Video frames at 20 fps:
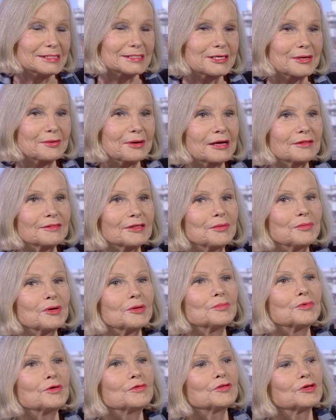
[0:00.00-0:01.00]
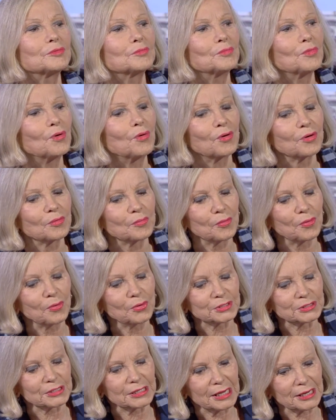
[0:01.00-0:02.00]
So I think we're moving more and
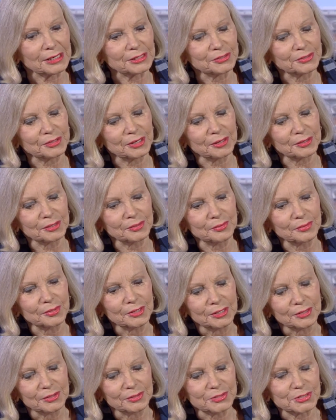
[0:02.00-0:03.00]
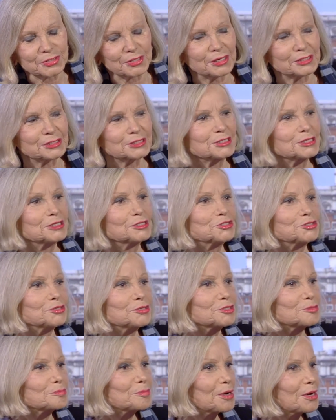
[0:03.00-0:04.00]
more to that. You know, you start to see
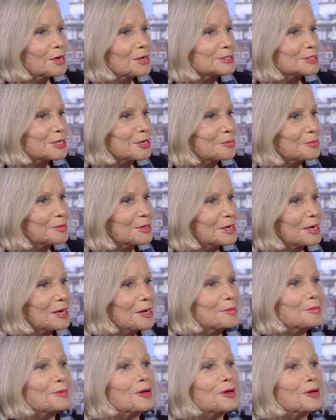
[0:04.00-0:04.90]
juice bars opening up.